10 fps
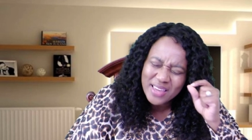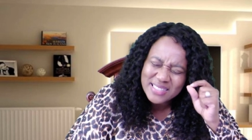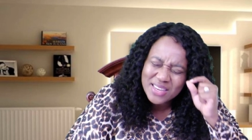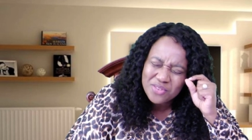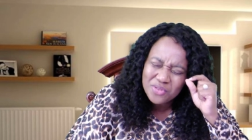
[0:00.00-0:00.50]

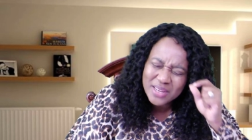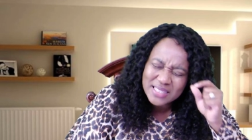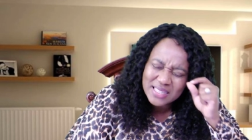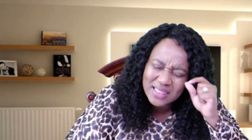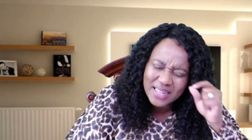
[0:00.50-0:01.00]
There's a
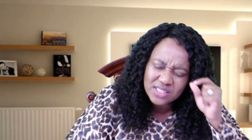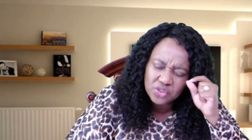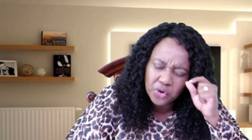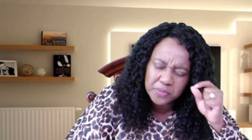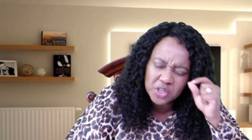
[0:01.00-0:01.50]
reason that
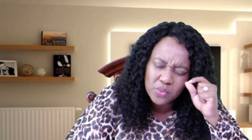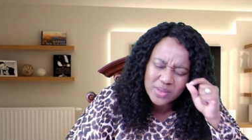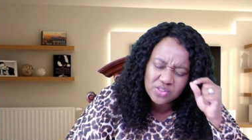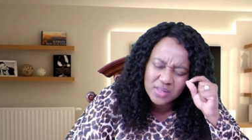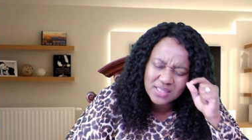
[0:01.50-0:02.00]
scripture
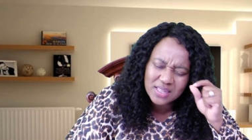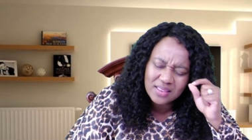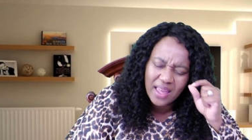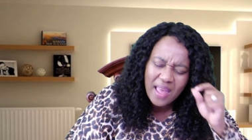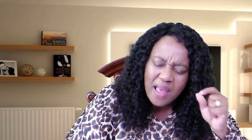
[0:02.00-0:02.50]
was
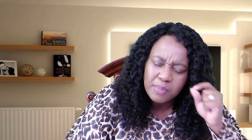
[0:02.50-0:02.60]
written there